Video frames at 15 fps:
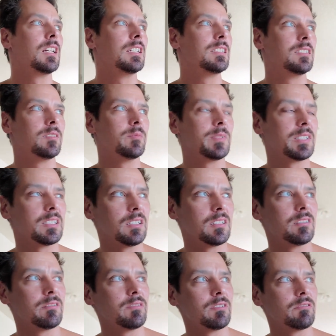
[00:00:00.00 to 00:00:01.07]
that doesn't make
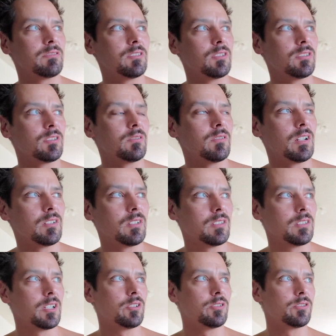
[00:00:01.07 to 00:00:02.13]
sense if you're floating around
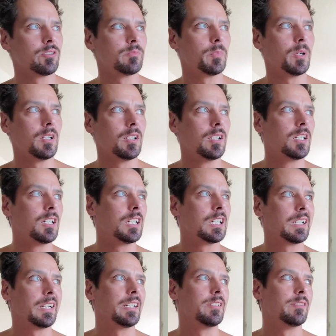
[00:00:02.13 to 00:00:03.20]
on the ocean, but
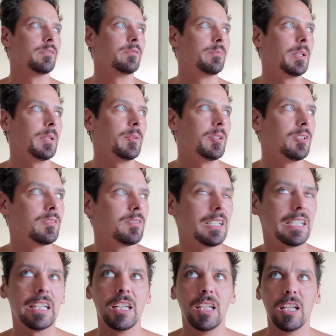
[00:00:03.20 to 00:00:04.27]
kind of maybe
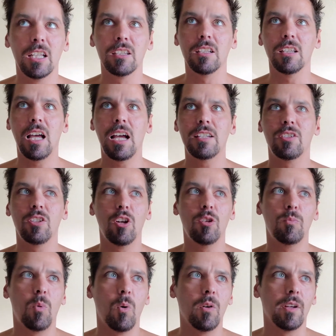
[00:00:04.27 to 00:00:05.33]
like the last
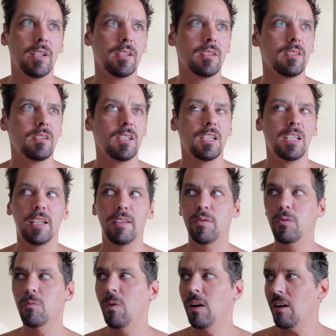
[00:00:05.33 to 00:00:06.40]
known point. If
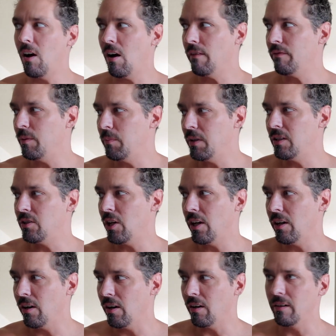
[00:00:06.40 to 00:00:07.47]
you went off the beach
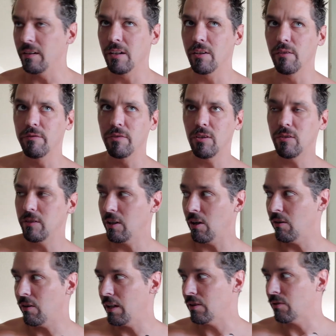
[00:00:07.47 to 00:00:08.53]
here and now you're floating,
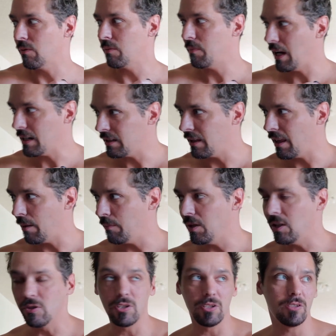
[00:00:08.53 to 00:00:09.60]
okay, swim back to that
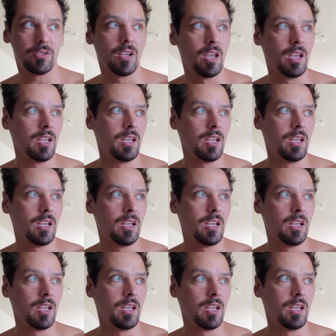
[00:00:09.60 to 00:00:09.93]
beach. Because